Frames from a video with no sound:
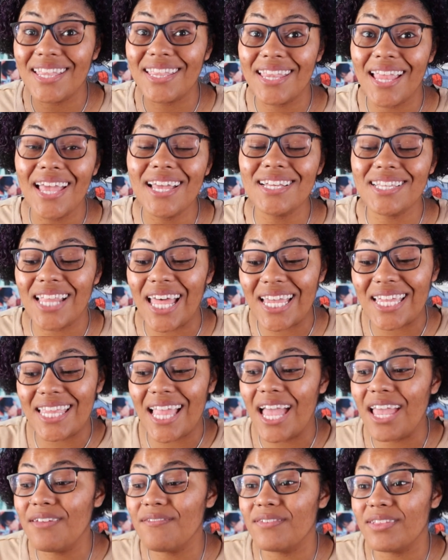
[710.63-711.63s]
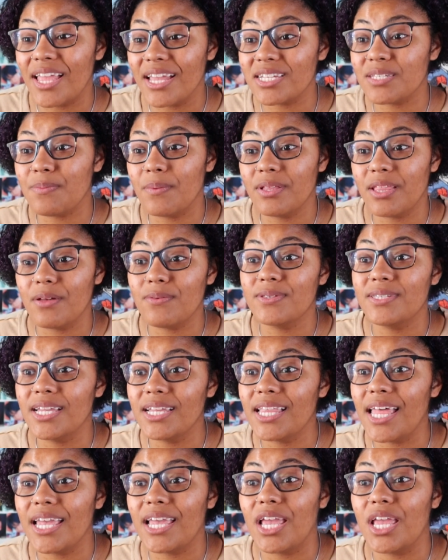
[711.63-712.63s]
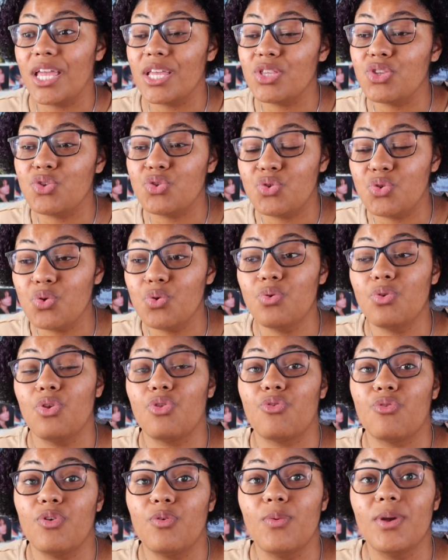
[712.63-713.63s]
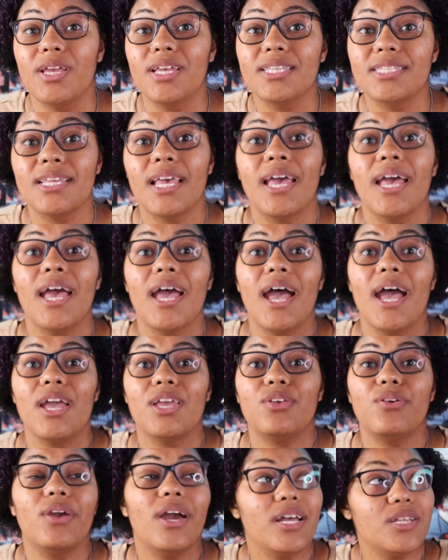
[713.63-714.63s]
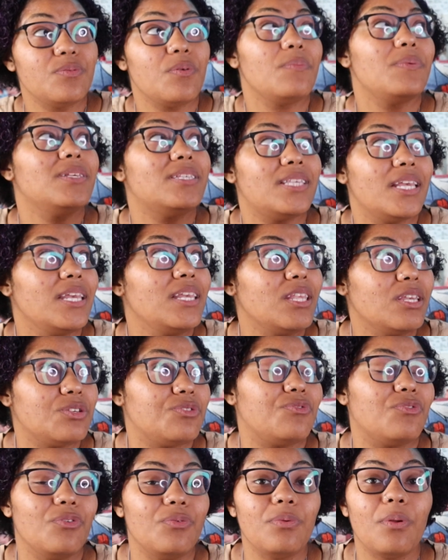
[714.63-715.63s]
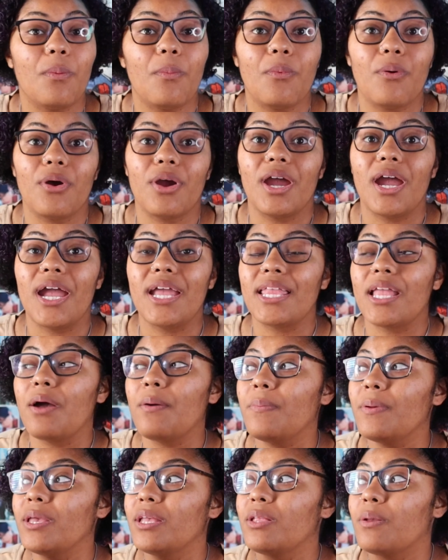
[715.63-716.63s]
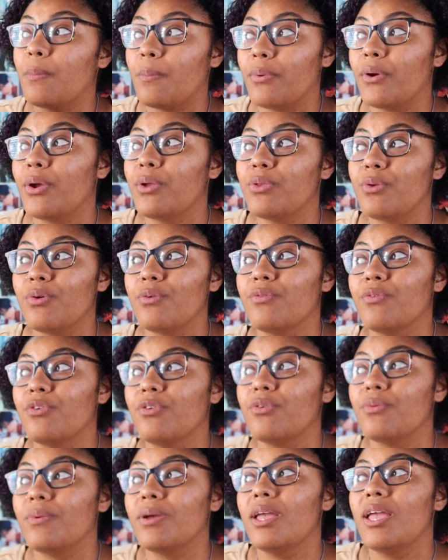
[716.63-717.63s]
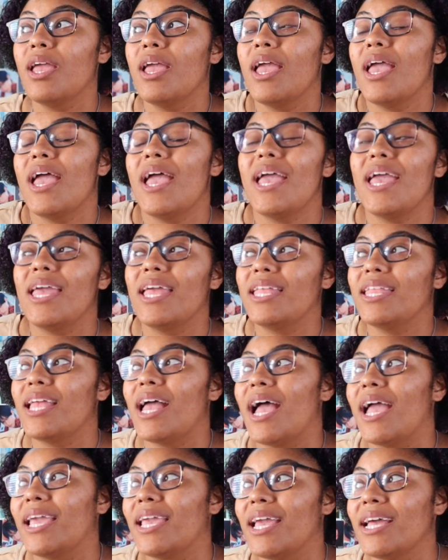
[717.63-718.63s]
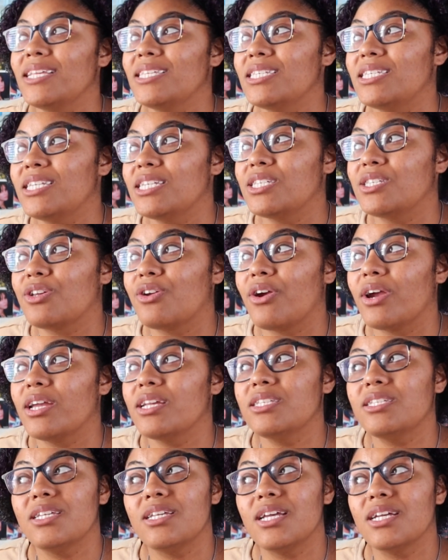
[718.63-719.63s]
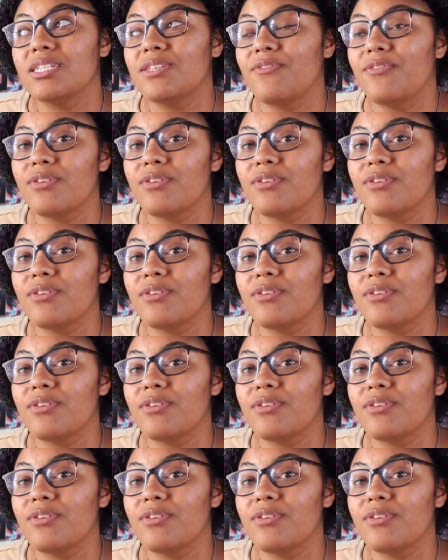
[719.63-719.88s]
I would say like in 2 to 3 weeks, you guys won't be seeing this room no more, and I'll be in a brand new room. And I guess it's just crazy because